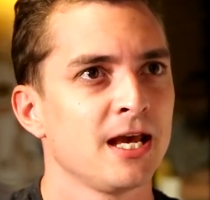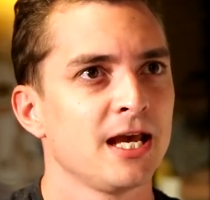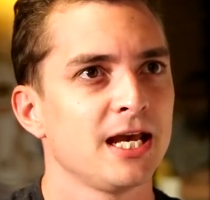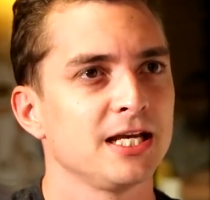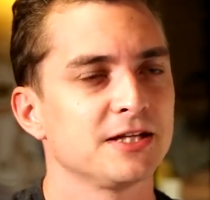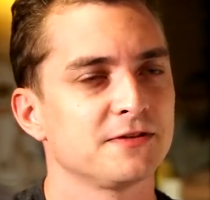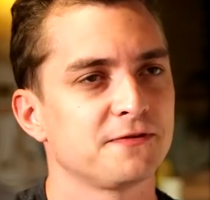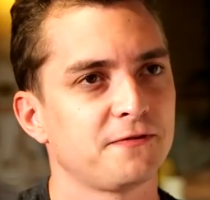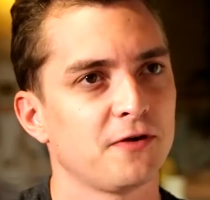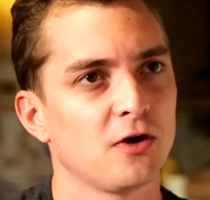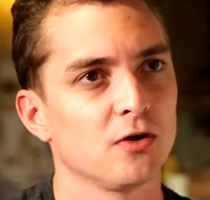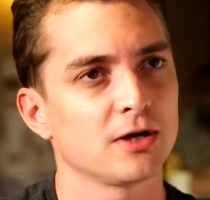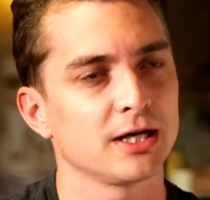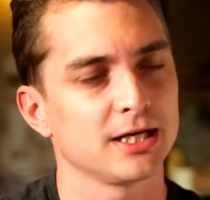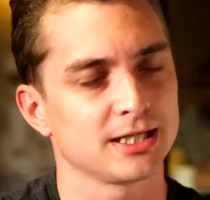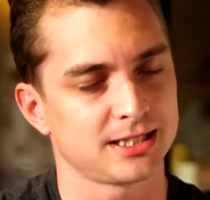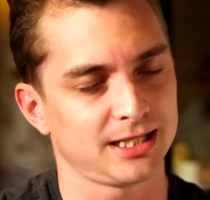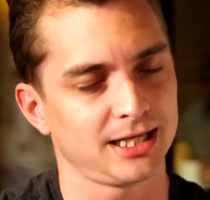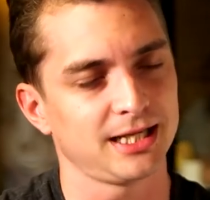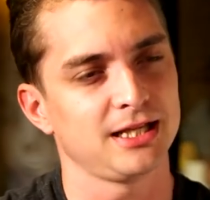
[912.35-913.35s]
his
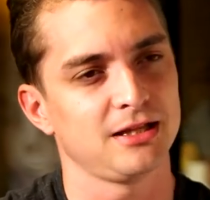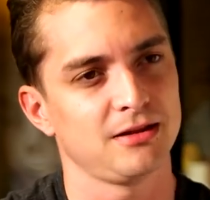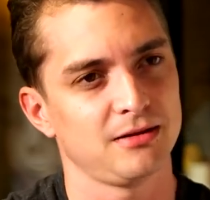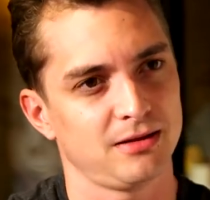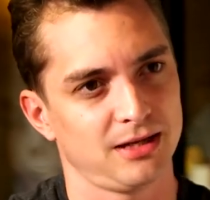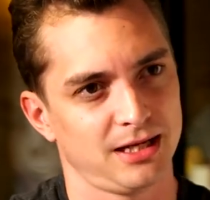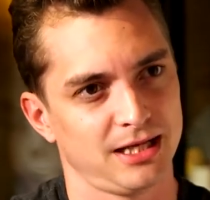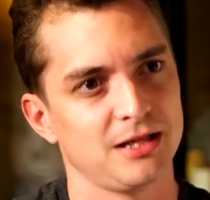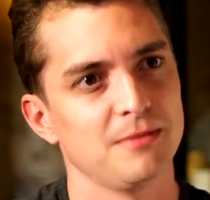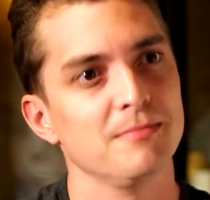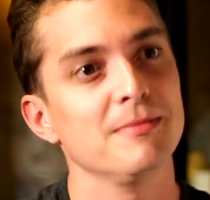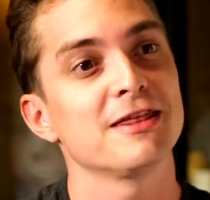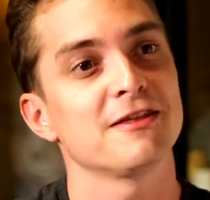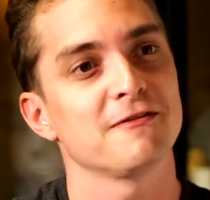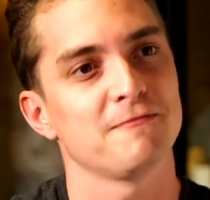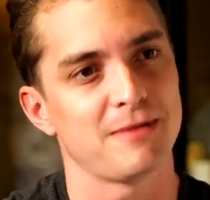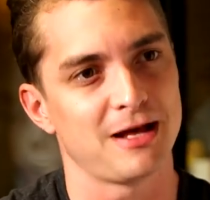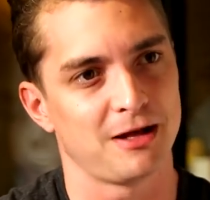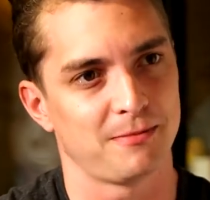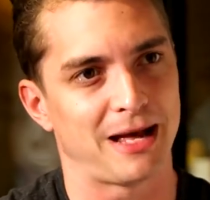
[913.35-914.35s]
focus in, in The Myth
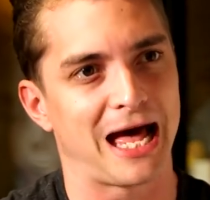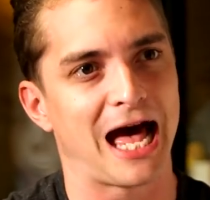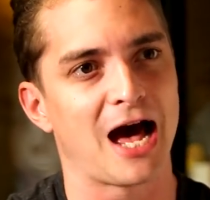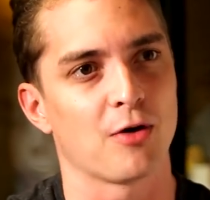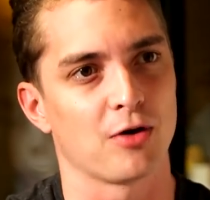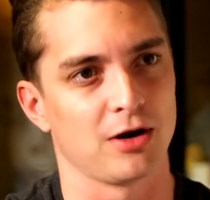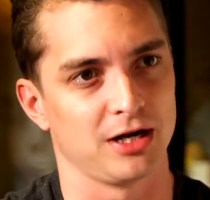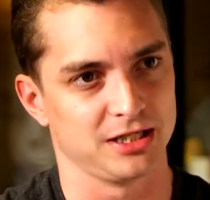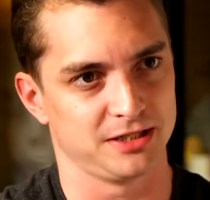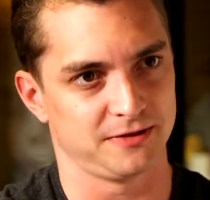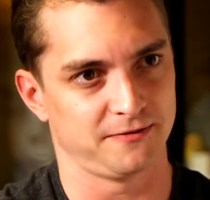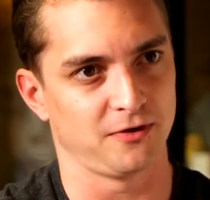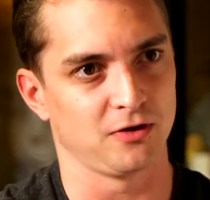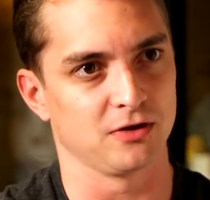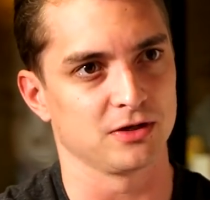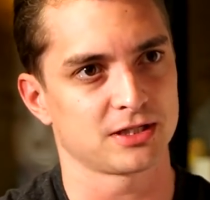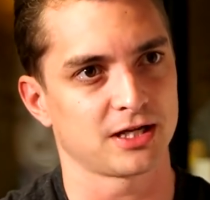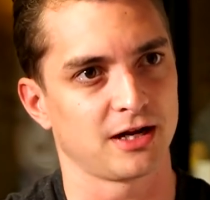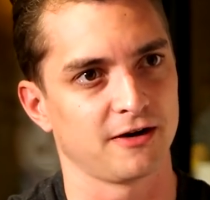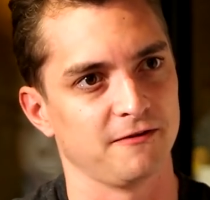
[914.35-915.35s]
of Male Power, his
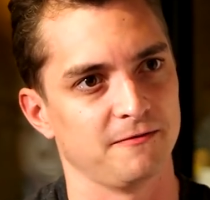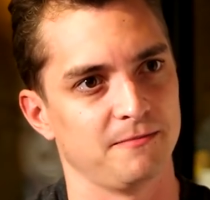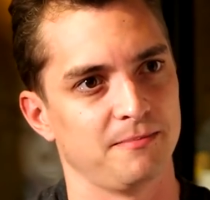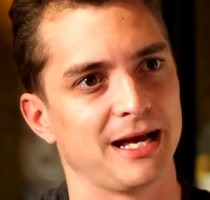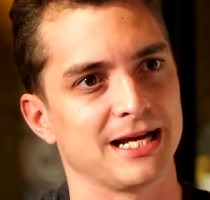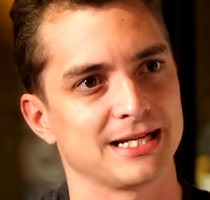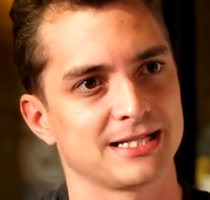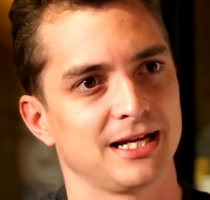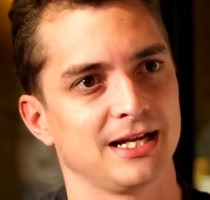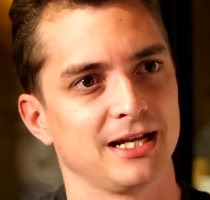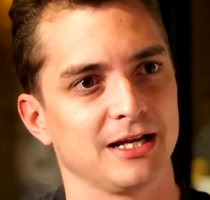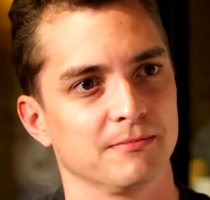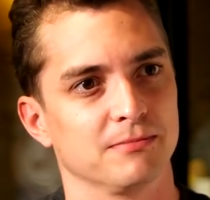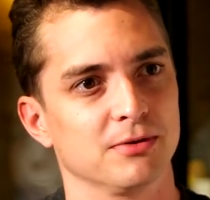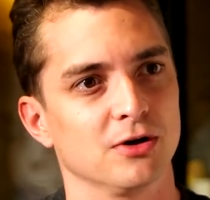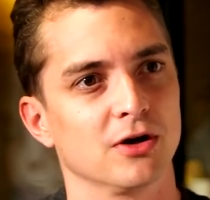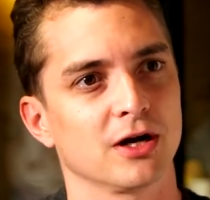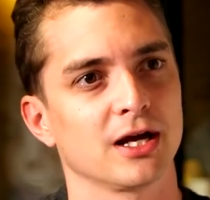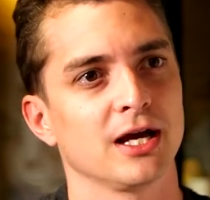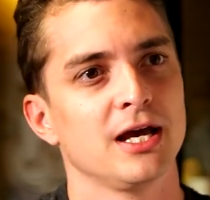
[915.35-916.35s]
first kind of best selling
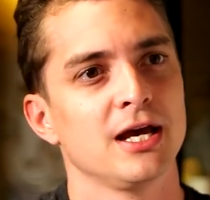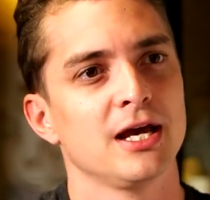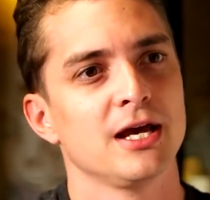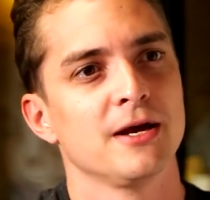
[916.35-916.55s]
book.